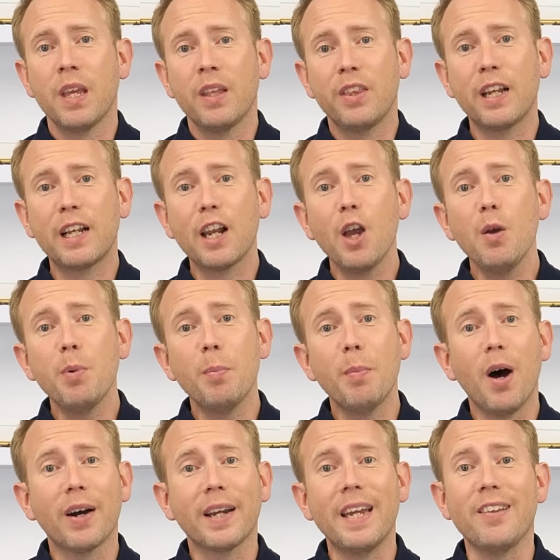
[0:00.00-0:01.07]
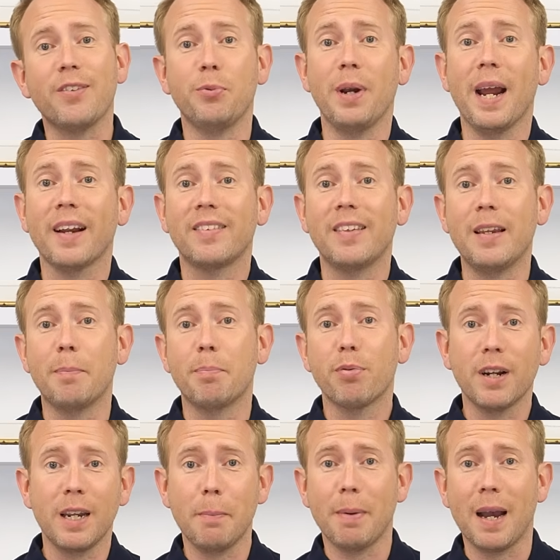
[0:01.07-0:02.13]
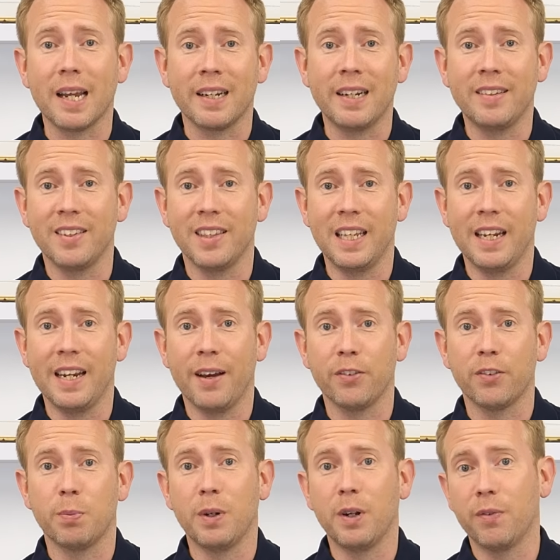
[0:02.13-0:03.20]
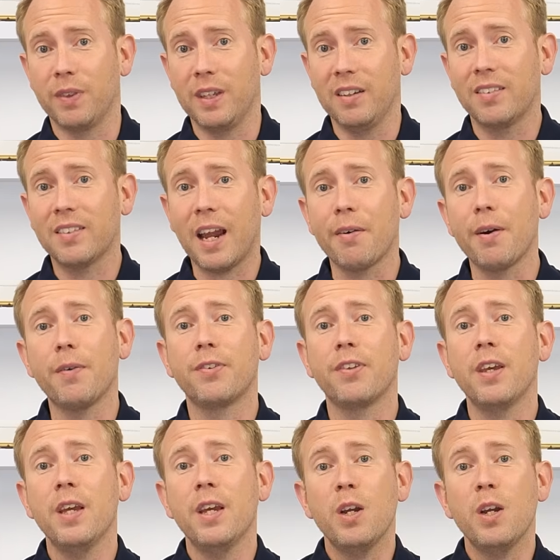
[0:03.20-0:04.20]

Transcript: The global markets reacted pretty badly to the announcement of these tariffs,